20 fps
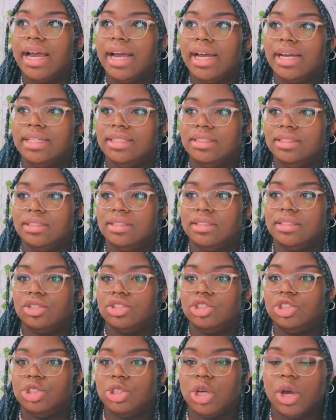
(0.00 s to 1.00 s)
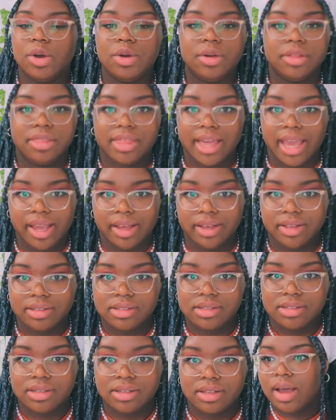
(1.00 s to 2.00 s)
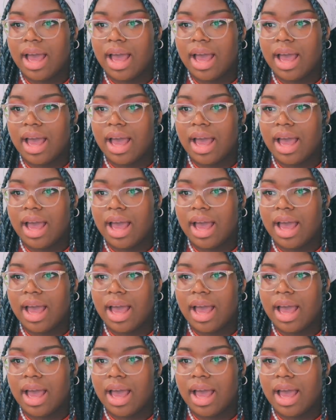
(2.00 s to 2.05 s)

and show things.